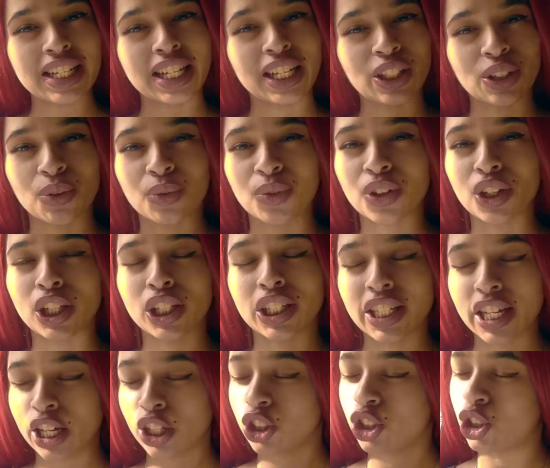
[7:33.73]
I don't want to
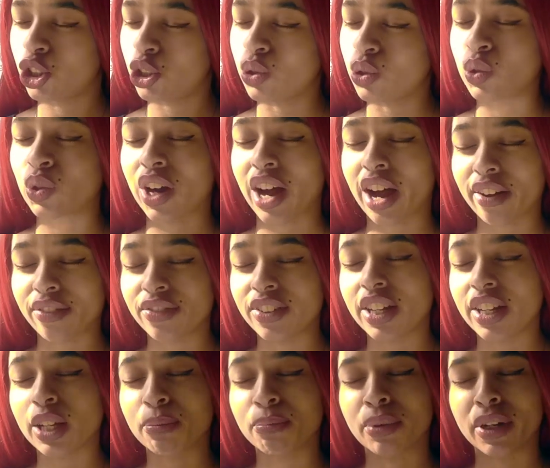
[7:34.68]
get too
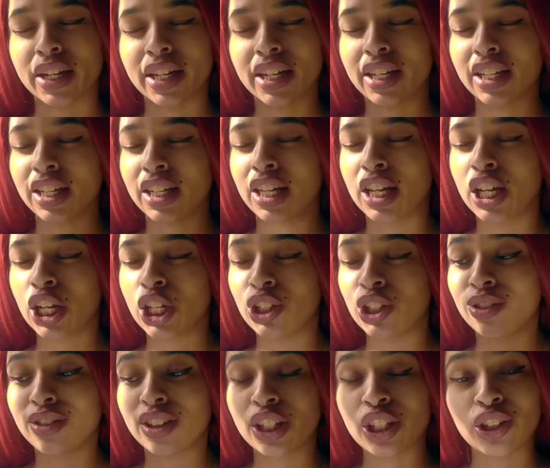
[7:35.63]
graphic, but
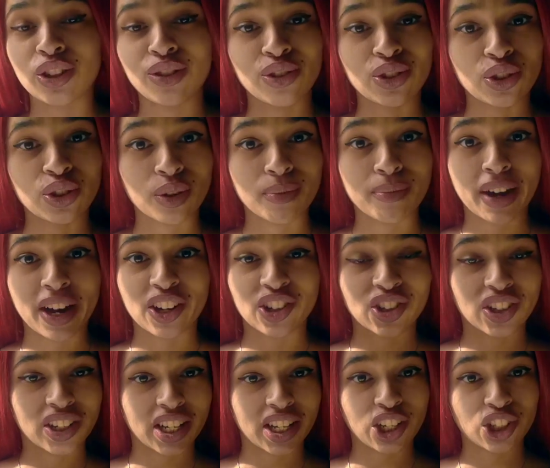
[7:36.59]
you can use your
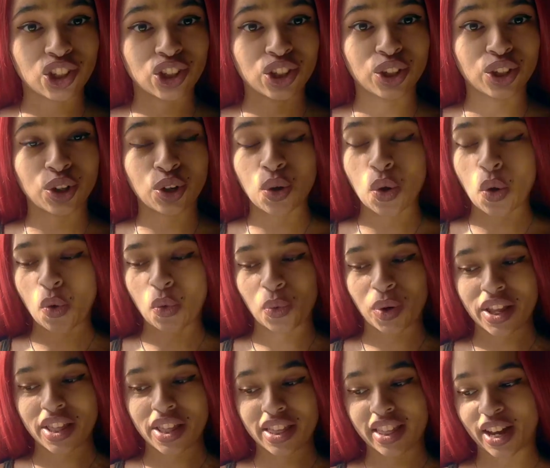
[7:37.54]
imagination
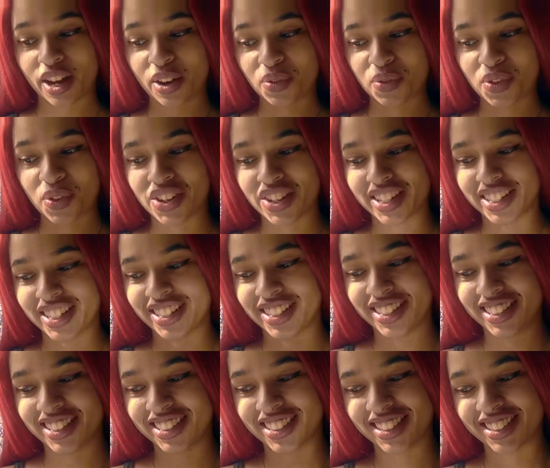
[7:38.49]
with that one.
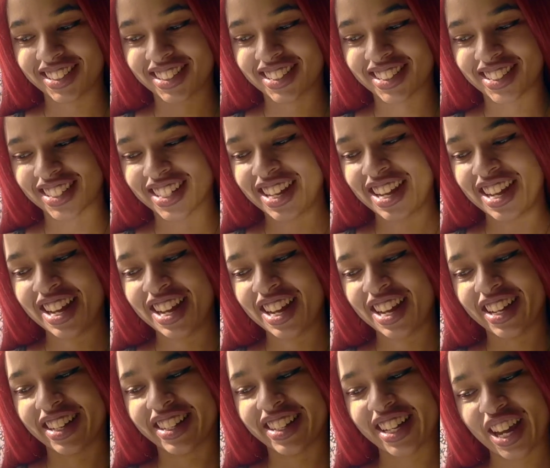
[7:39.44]

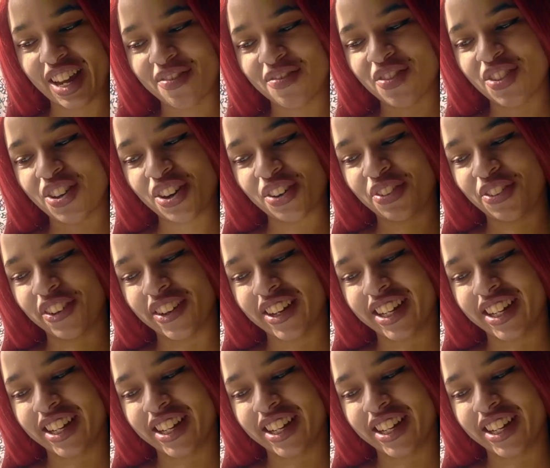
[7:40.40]
Okay, more